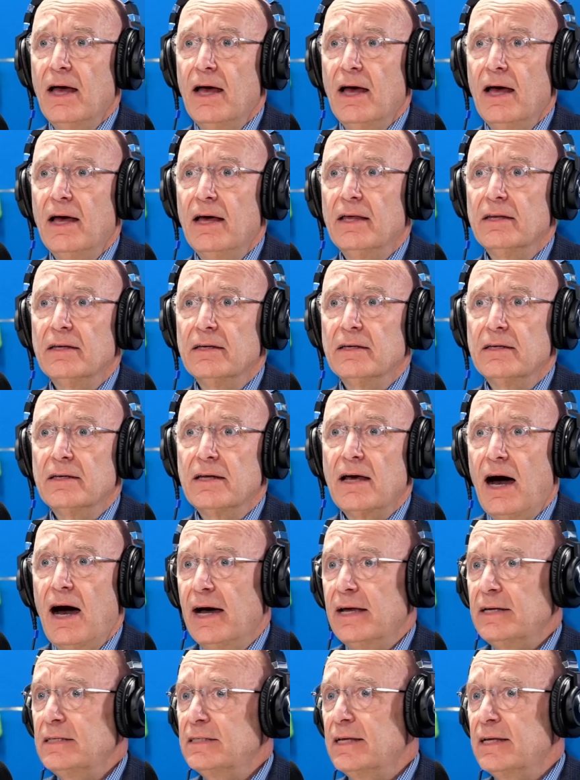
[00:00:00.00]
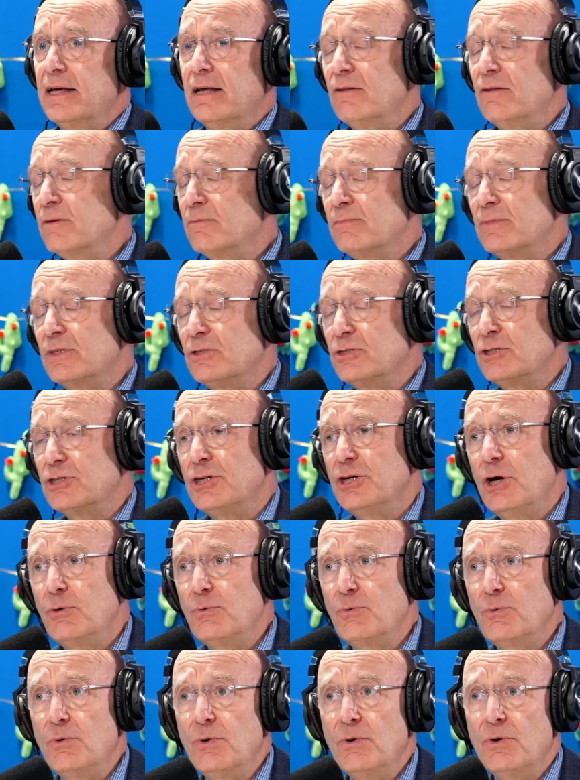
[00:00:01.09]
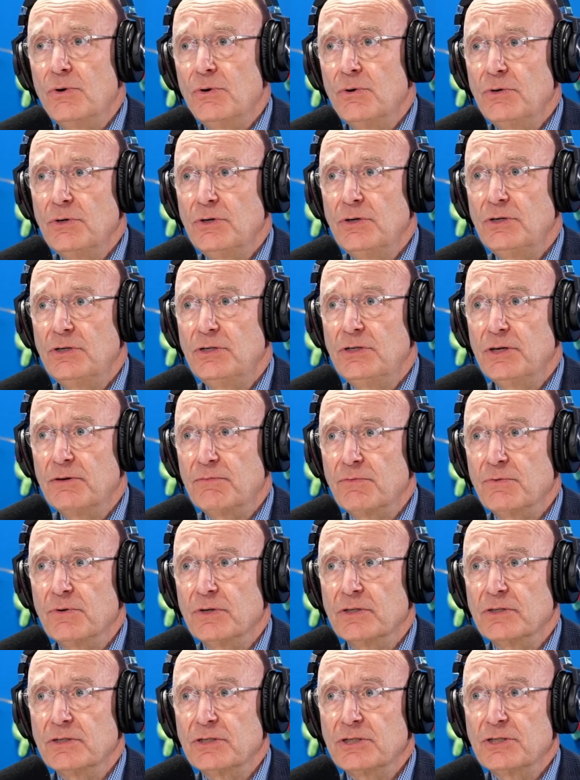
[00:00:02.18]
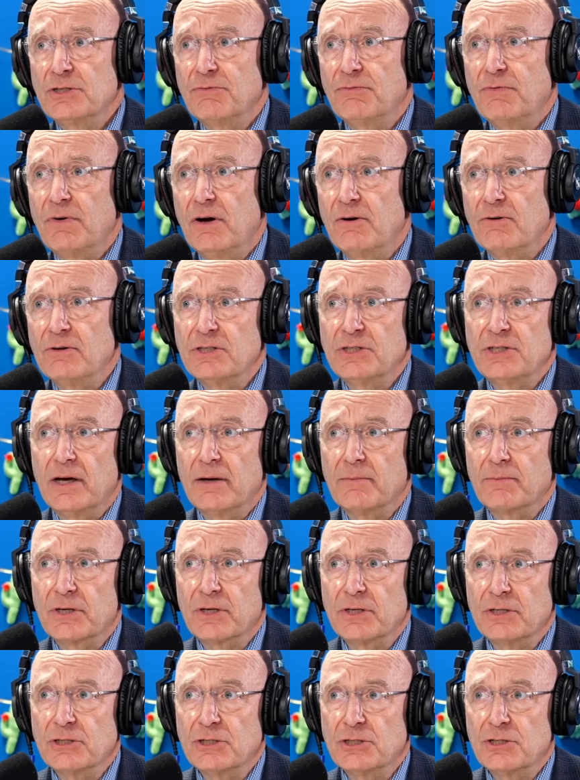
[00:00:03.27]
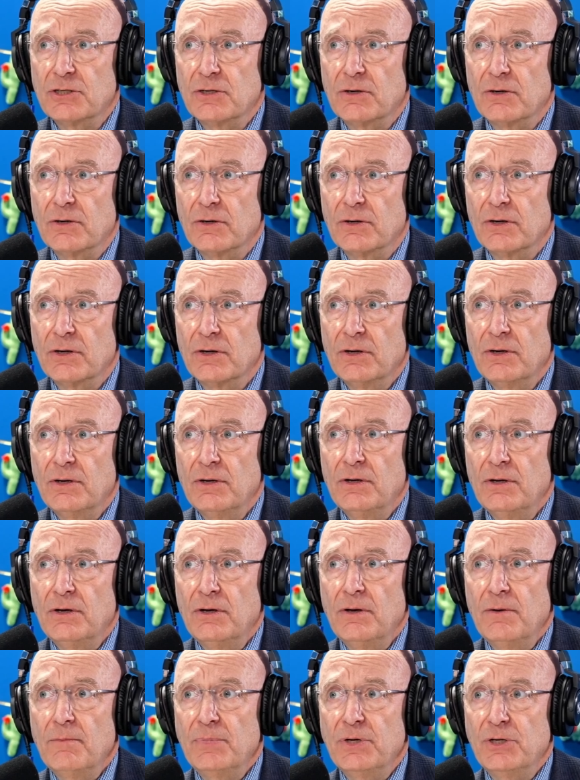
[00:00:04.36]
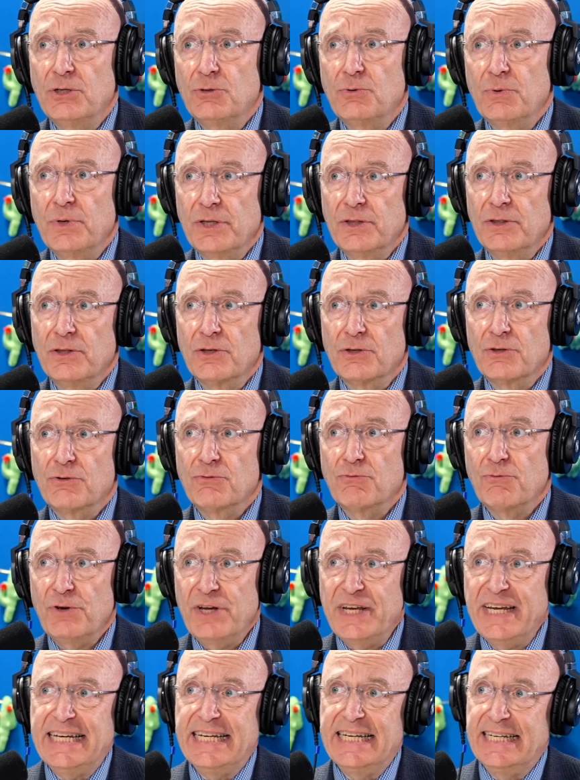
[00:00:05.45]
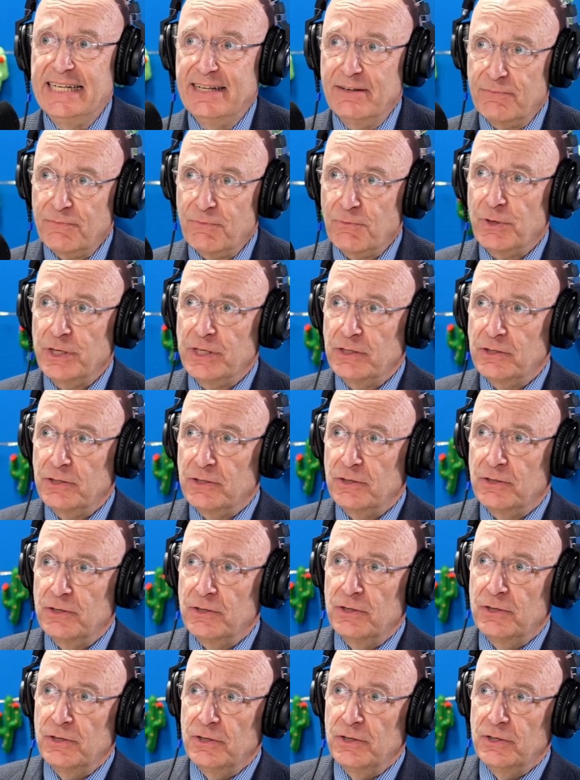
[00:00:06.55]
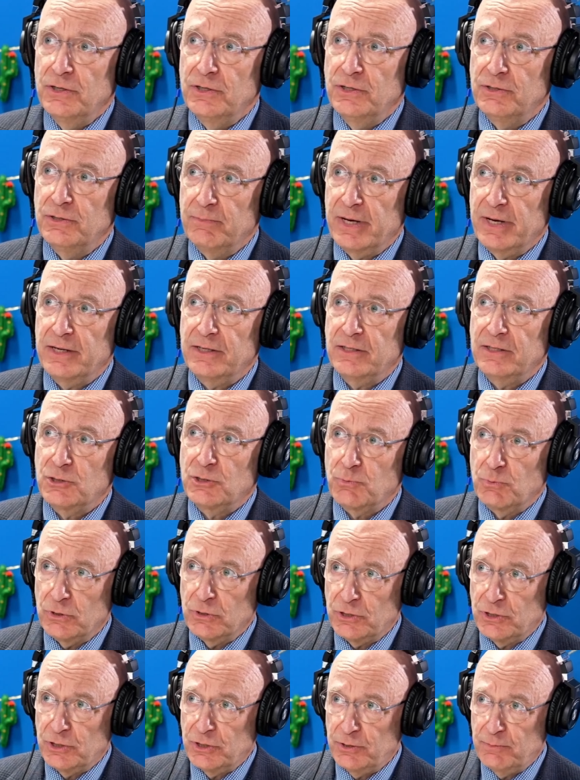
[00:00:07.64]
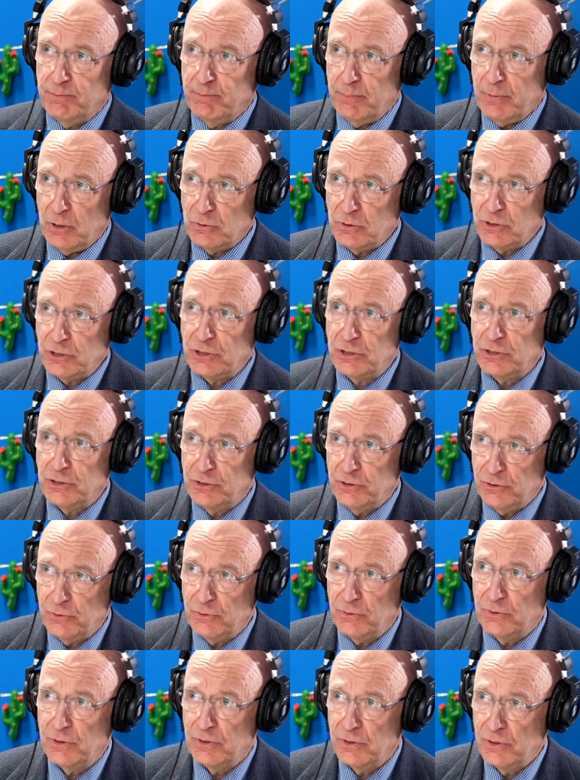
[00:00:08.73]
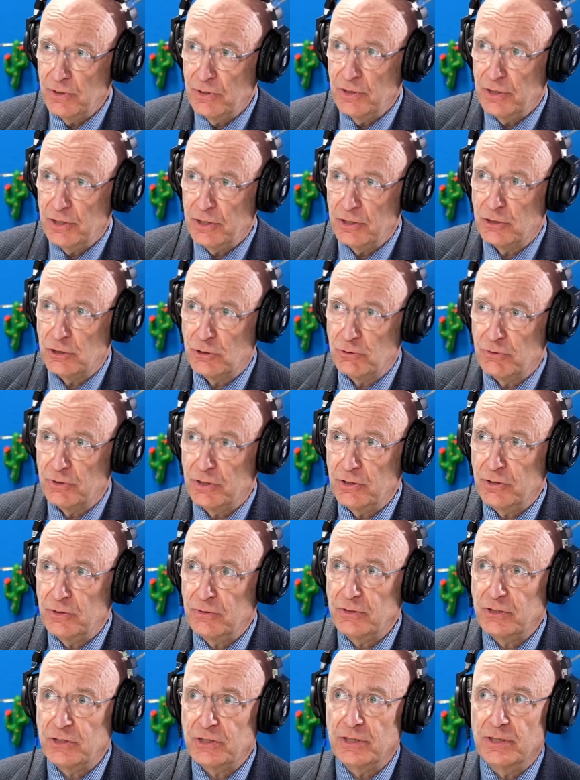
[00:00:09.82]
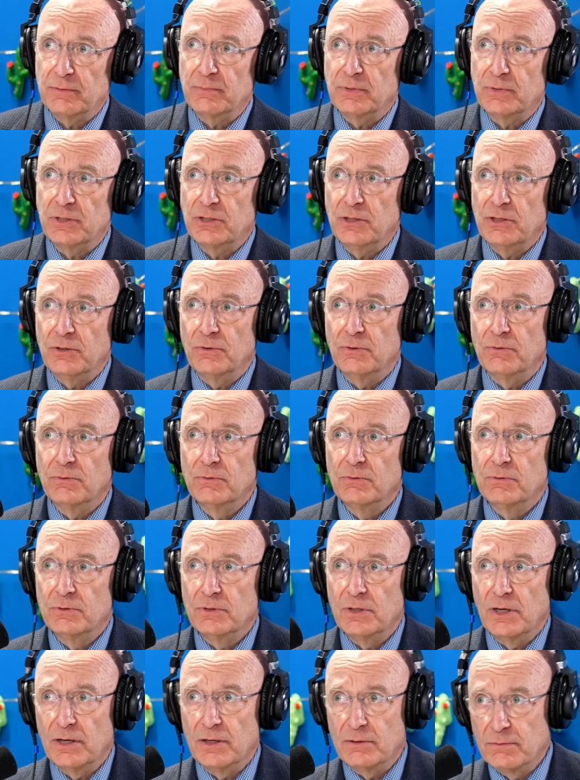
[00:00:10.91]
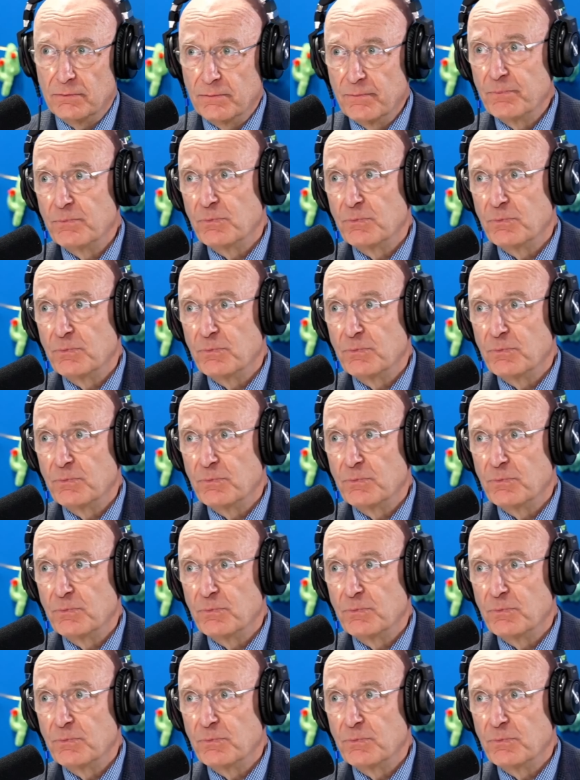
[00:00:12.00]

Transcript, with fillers: And I tell them there's no difference, so far as I'm concerned between the three different domains we're supposed to introduce them to uh,